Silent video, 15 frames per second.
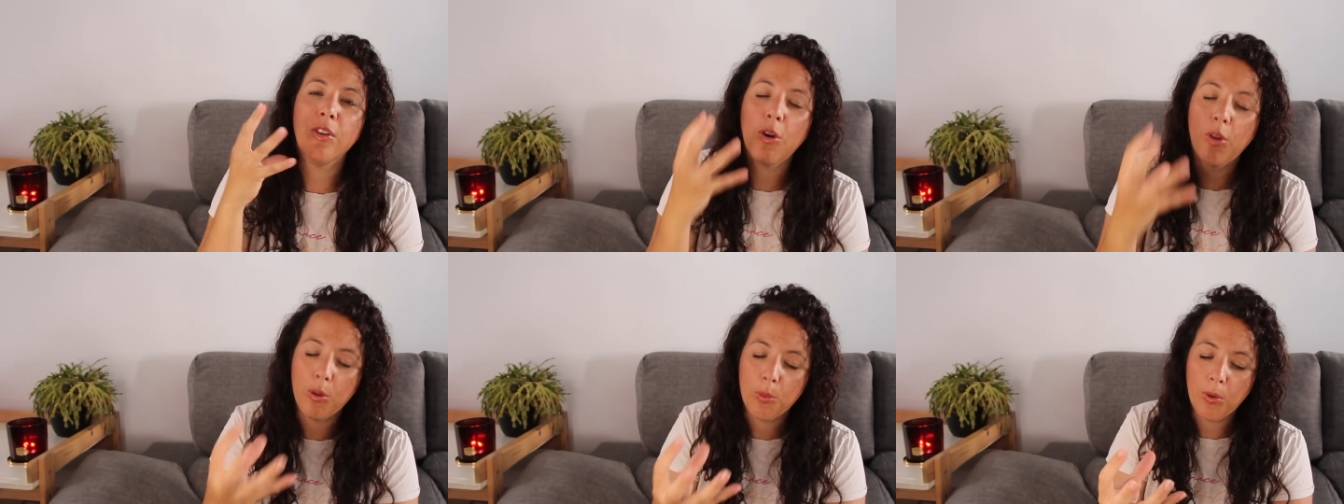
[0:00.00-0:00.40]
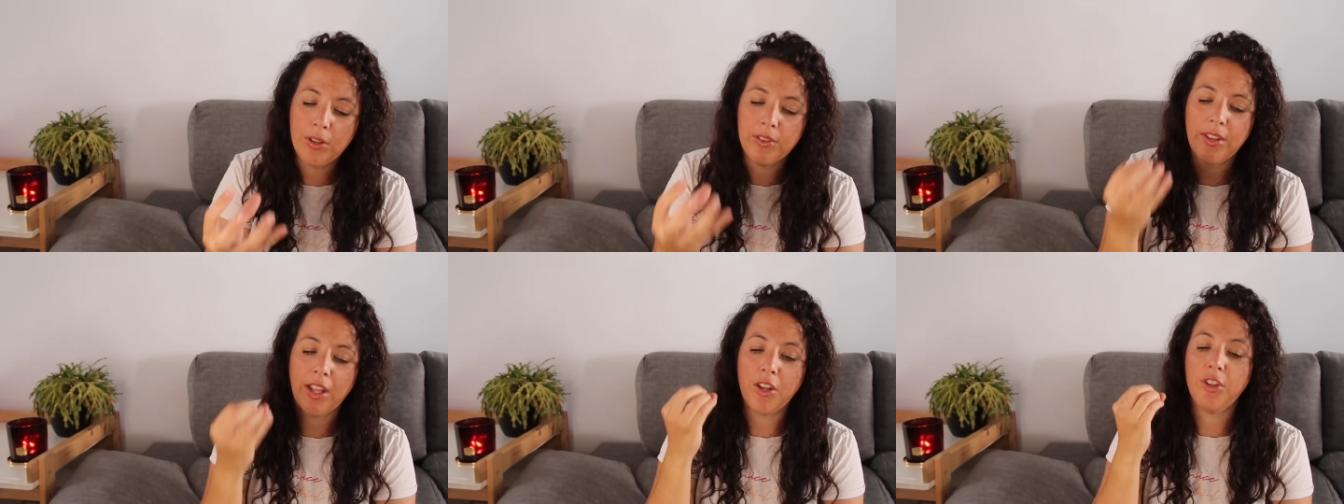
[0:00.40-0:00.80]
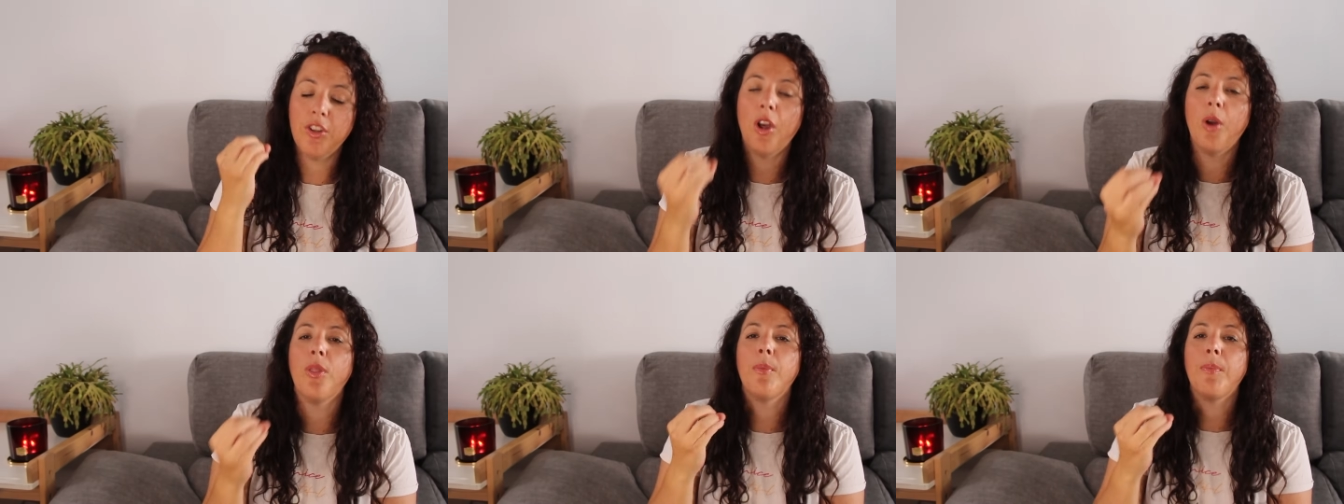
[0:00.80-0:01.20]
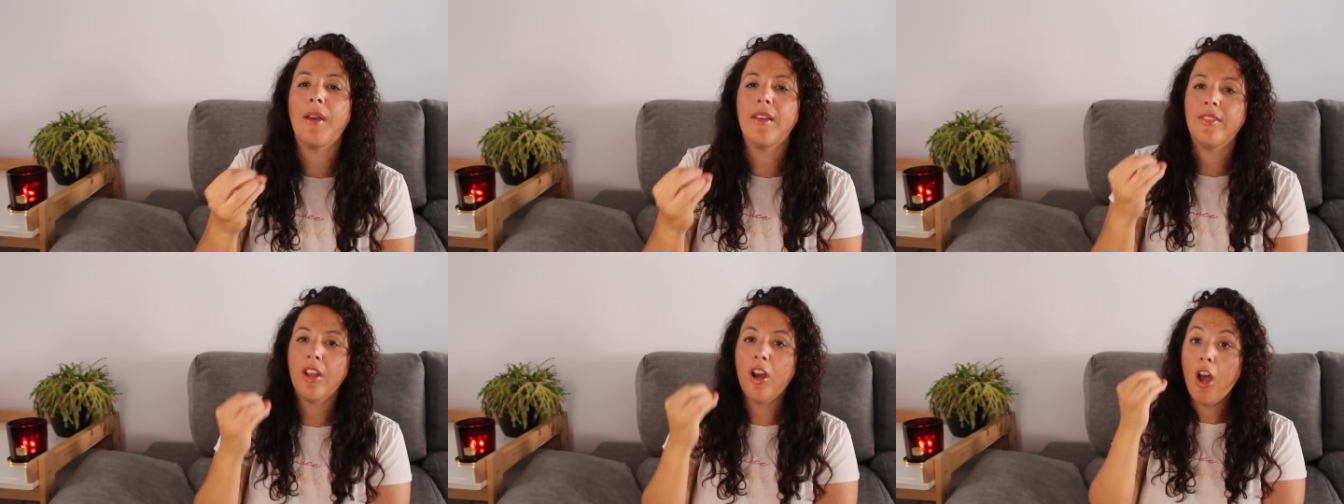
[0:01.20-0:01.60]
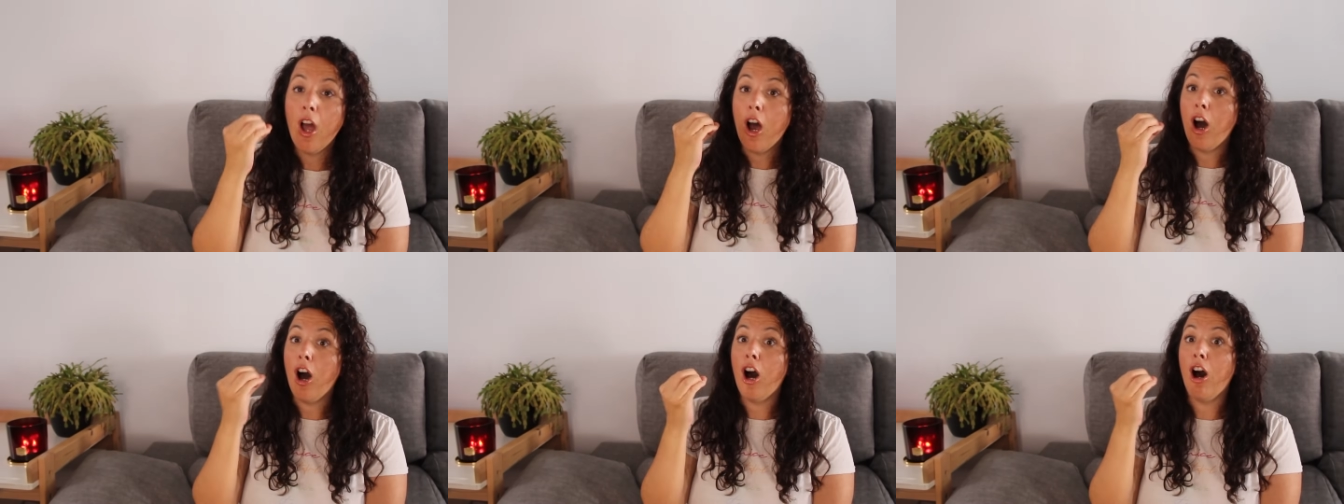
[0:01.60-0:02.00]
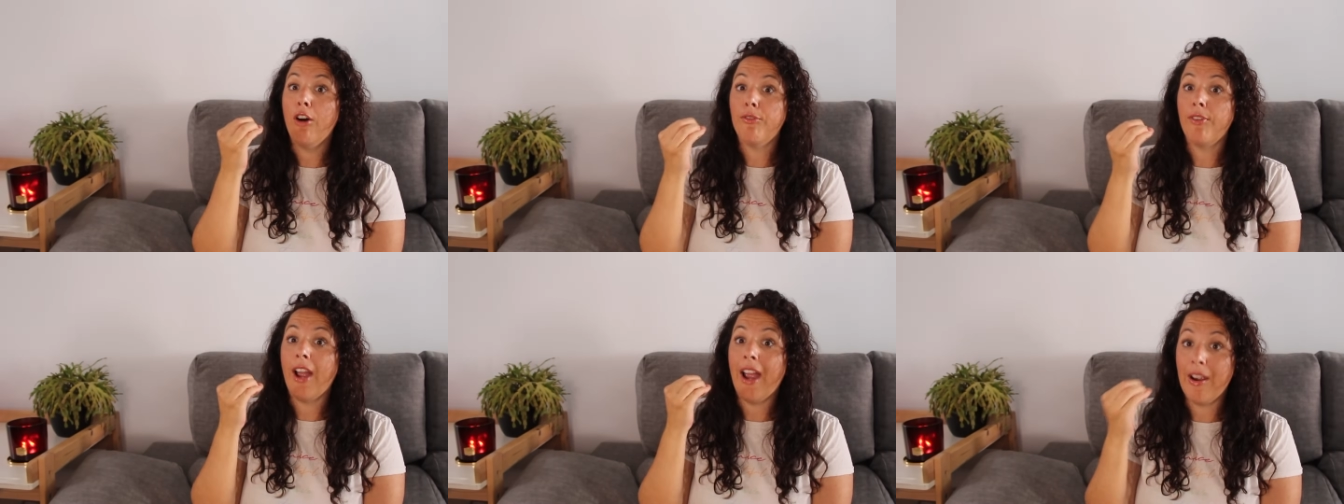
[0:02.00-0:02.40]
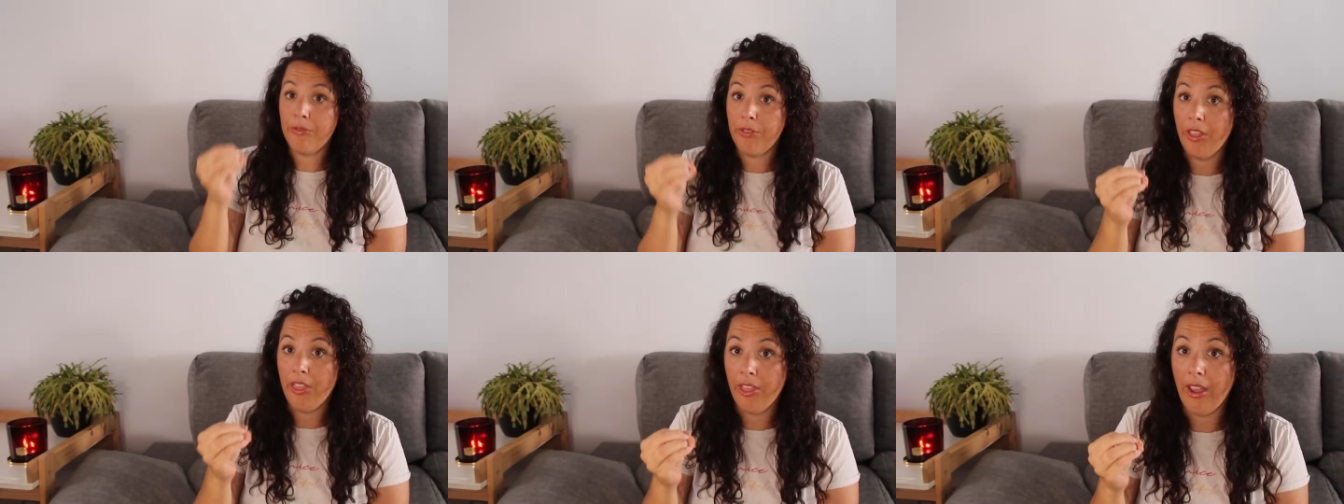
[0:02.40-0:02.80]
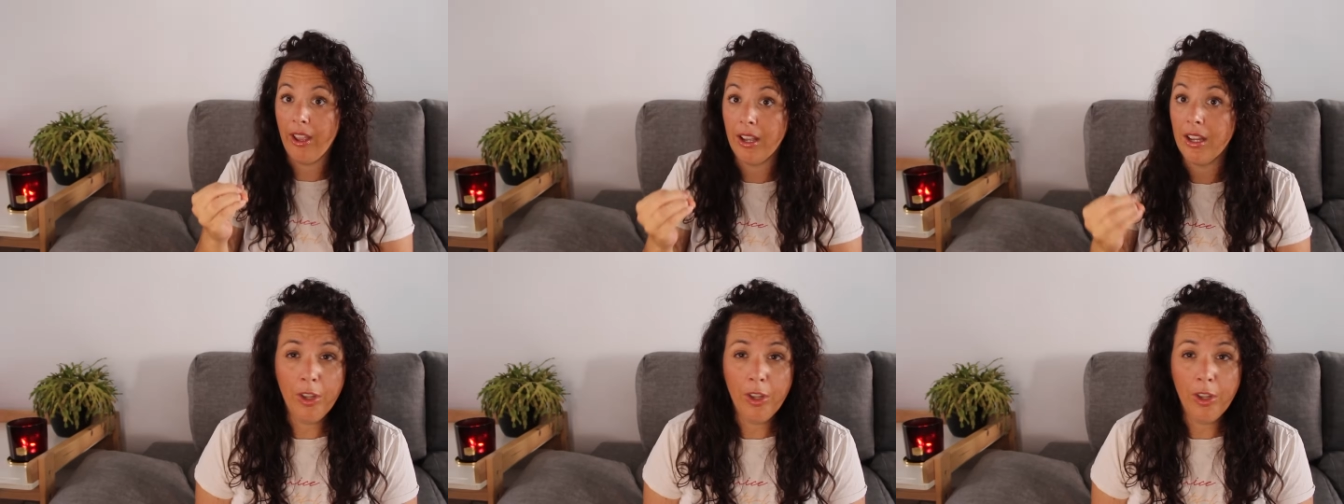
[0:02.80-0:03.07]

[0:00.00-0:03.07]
you're the ones that know the best of everything.